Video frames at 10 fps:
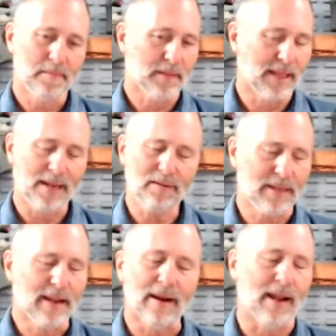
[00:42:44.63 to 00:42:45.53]
And I don't
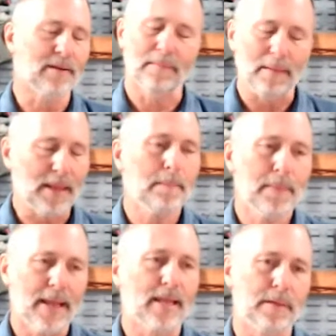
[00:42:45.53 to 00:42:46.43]
care. I'm not
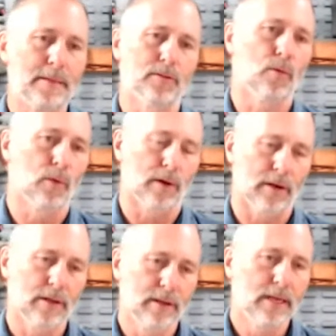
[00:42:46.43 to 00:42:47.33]
paying people to work.
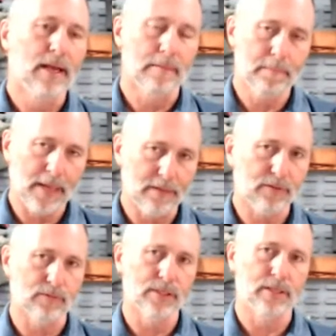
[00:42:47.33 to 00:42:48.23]
I'm paying for
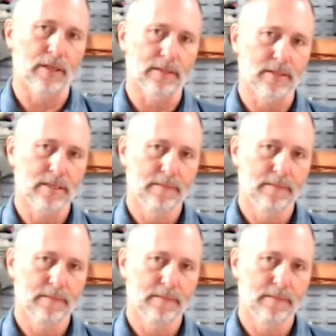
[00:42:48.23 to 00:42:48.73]
results.